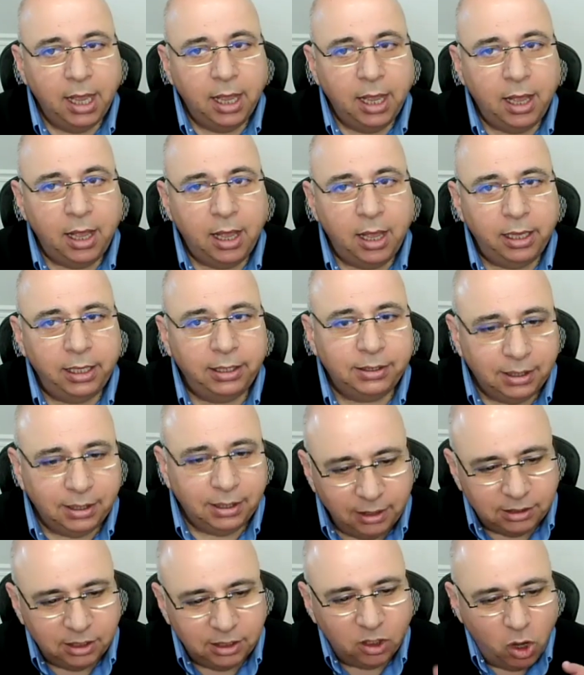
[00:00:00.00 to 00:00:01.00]

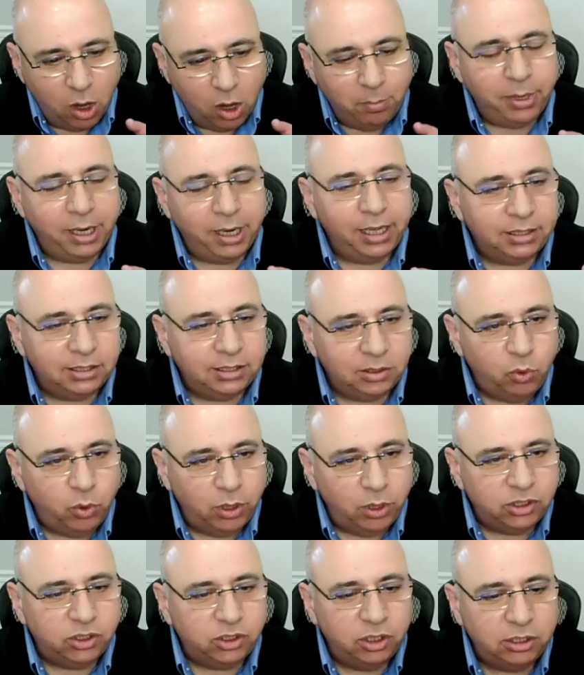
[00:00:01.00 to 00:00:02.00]
It's a complex
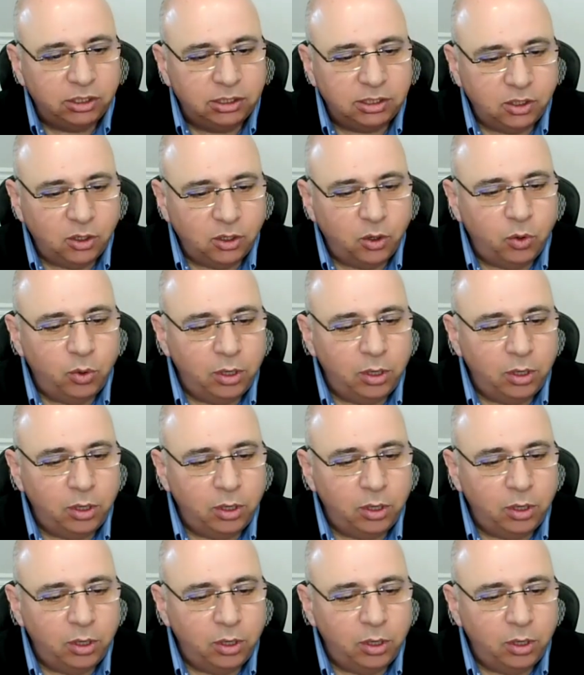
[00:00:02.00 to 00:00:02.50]
question, so